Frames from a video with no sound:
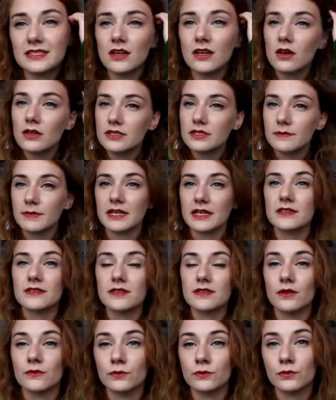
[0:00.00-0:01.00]
last bits
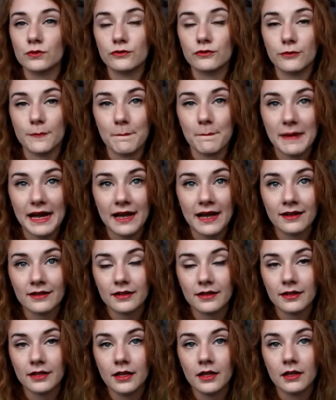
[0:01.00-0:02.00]
are all from
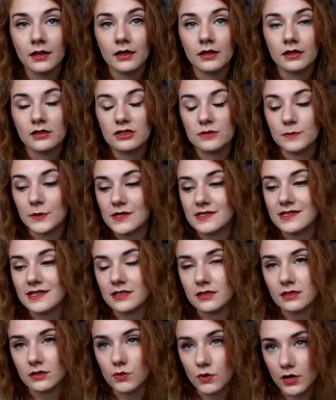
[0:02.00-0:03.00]
MAC, just because it
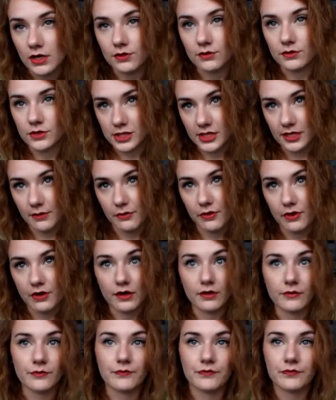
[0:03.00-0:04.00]
is quite a lot
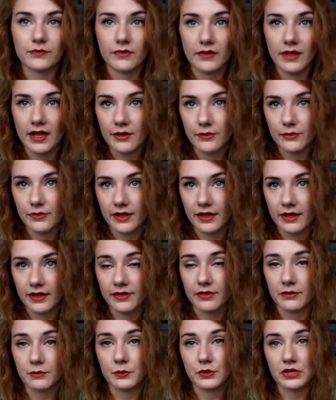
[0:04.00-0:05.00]
cheaper out there
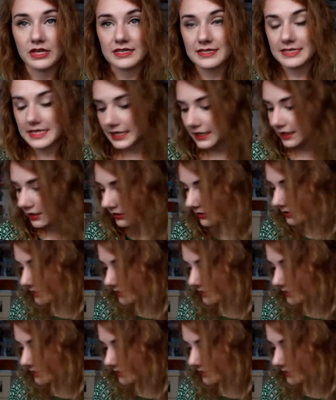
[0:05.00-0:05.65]
than what it is here.